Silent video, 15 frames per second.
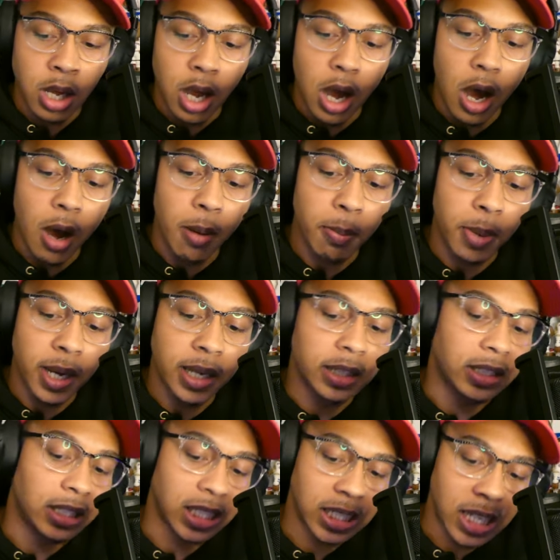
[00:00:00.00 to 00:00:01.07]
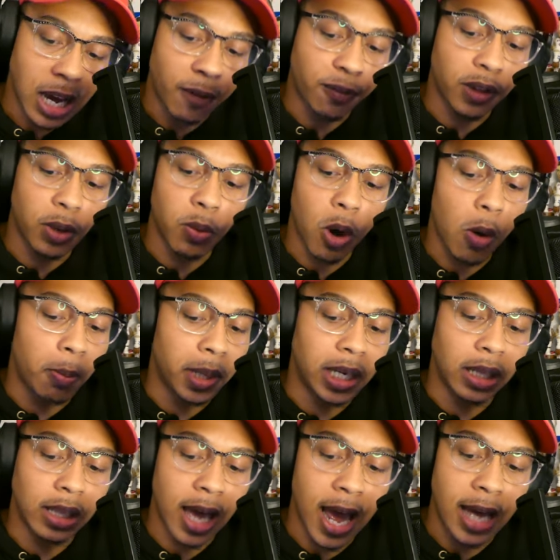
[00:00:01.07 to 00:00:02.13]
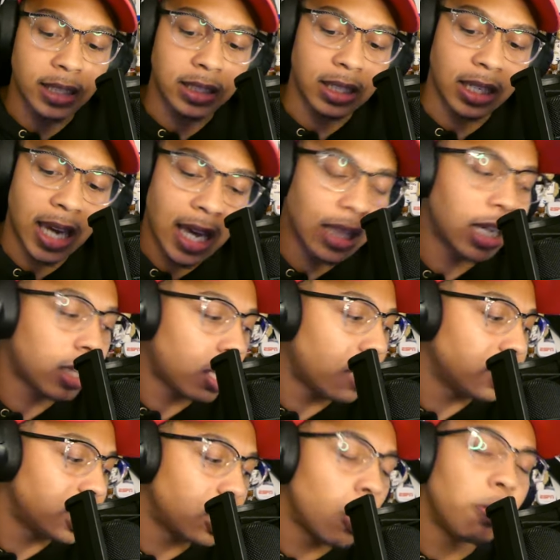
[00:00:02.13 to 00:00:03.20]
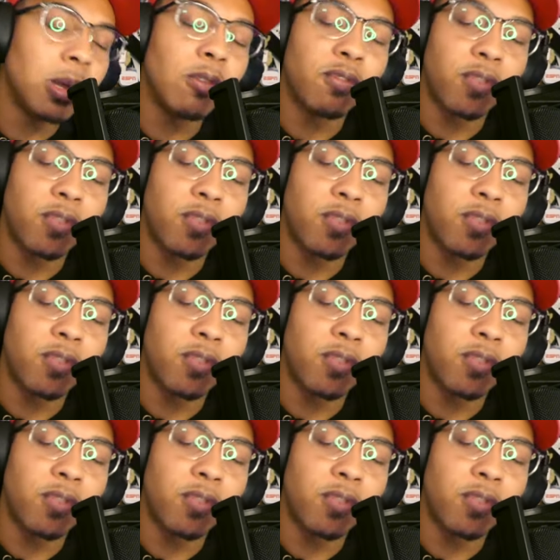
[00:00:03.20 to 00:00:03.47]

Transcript: But she definitely won't be the last. And Caitlin Clark, she'll be